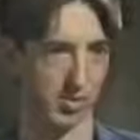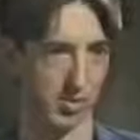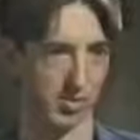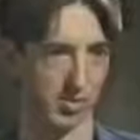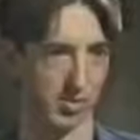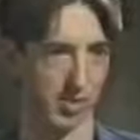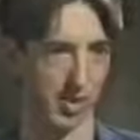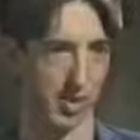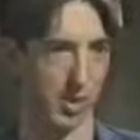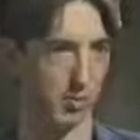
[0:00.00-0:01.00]
previous
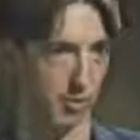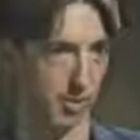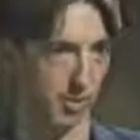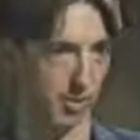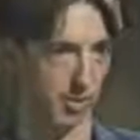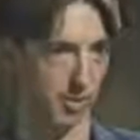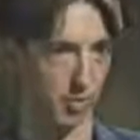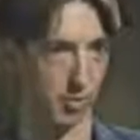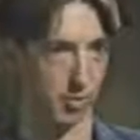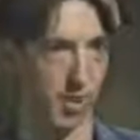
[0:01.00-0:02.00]
state. Do you ever feel like
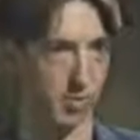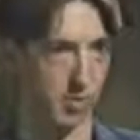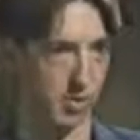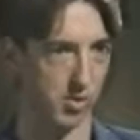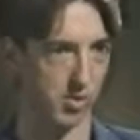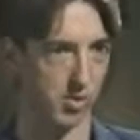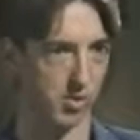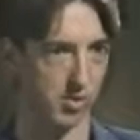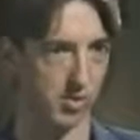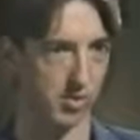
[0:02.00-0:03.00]
you're threatened when you're in
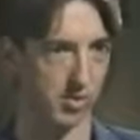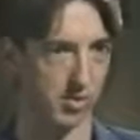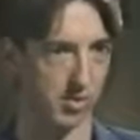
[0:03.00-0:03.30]
prison?